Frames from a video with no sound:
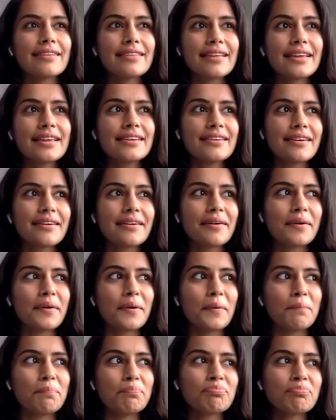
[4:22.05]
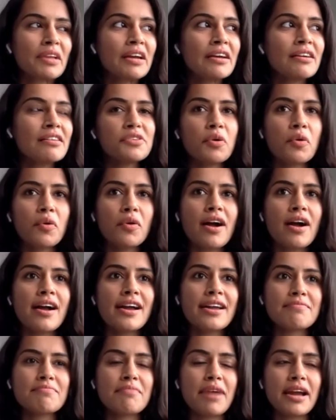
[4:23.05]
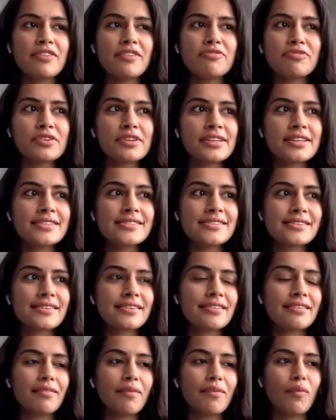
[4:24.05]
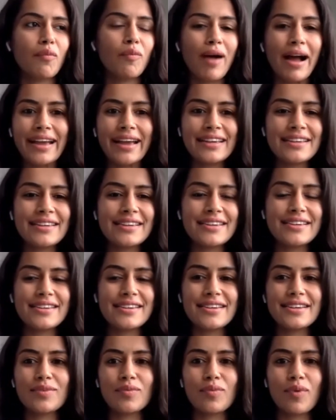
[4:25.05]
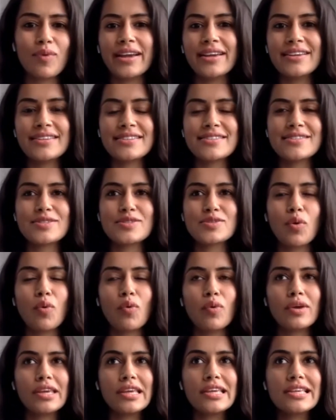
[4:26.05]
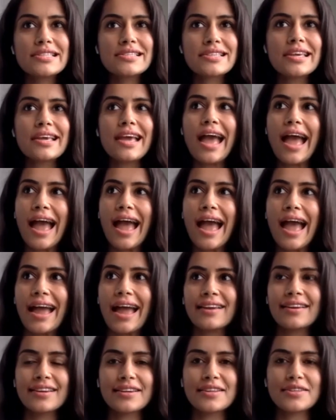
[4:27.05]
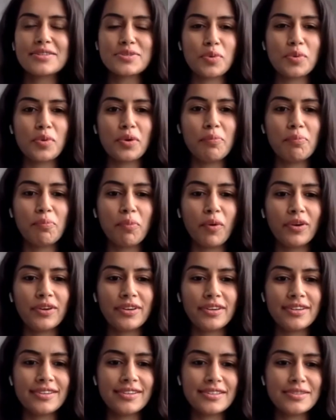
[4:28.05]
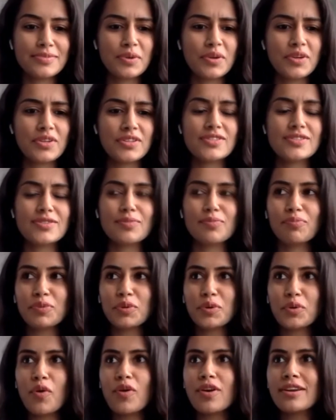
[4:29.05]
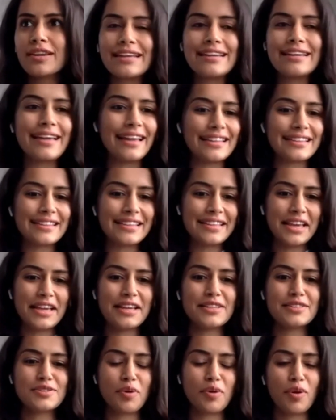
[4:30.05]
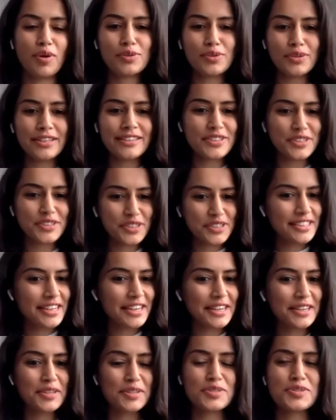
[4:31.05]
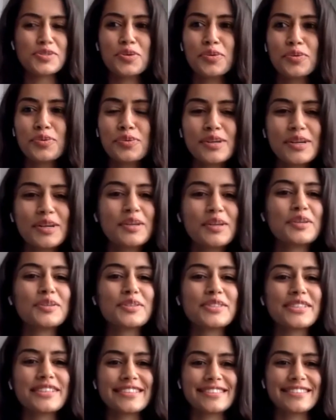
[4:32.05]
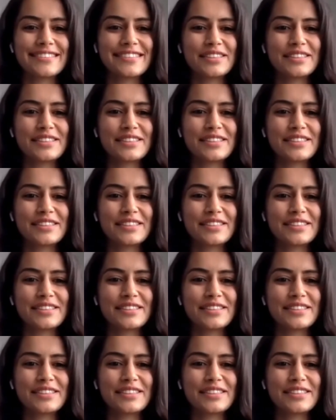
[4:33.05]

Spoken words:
I think yoga and mindfulness, why it's so easy and it is so important is because you don't need anything else. All you just need is you to get